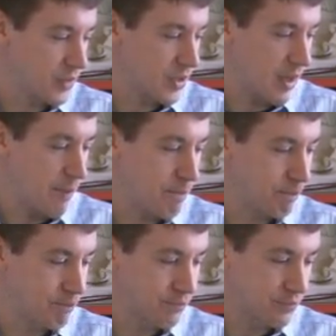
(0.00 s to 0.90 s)
Okay.
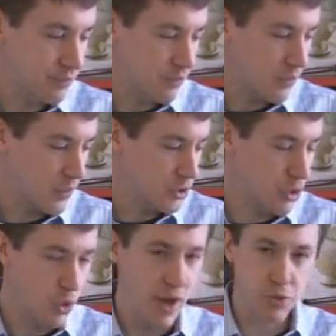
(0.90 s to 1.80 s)

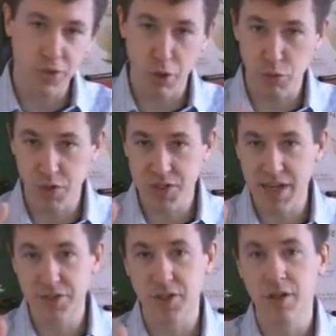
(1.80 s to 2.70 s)
So as we go through a
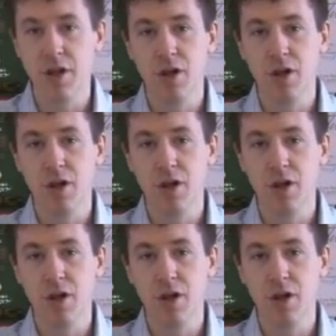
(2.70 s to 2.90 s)
tasting,